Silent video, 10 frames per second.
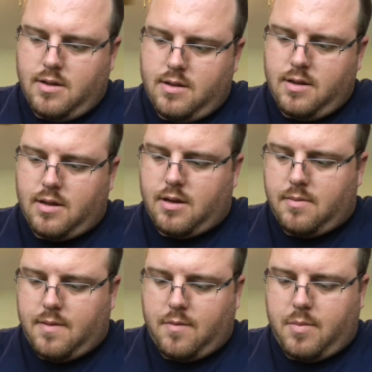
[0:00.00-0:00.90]
Let's get a little
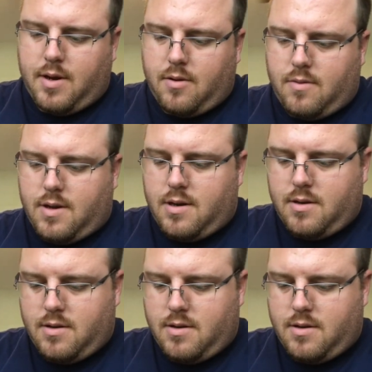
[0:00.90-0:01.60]
bit of a bigger one.